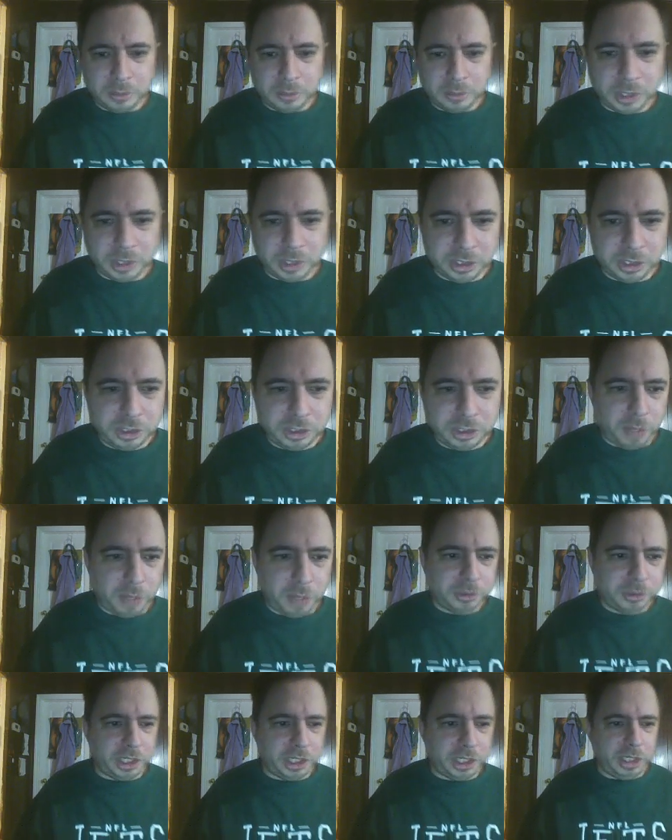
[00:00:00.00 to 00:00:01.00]
Then he's
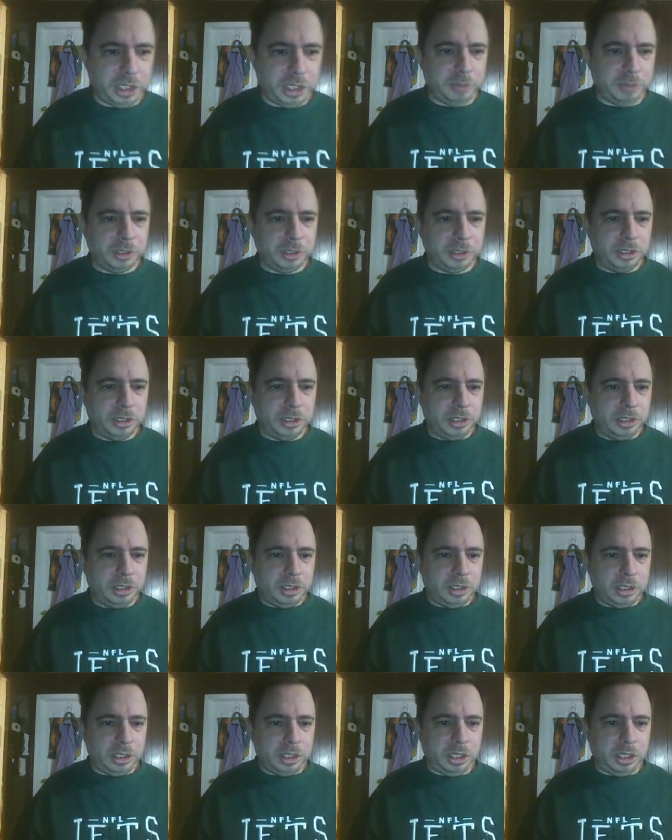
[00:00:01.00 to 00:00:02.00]
double teamed.
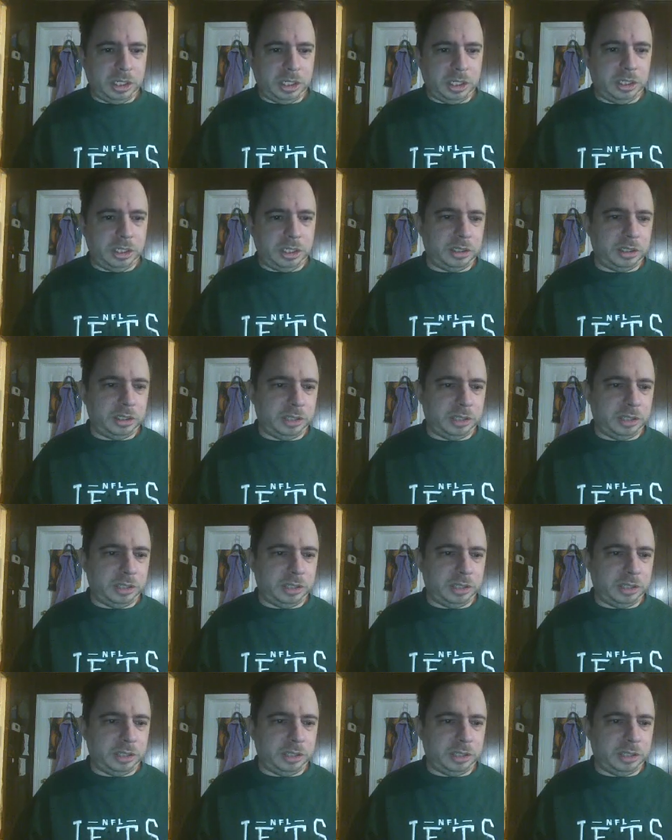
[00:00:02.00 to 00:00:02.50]
And uh,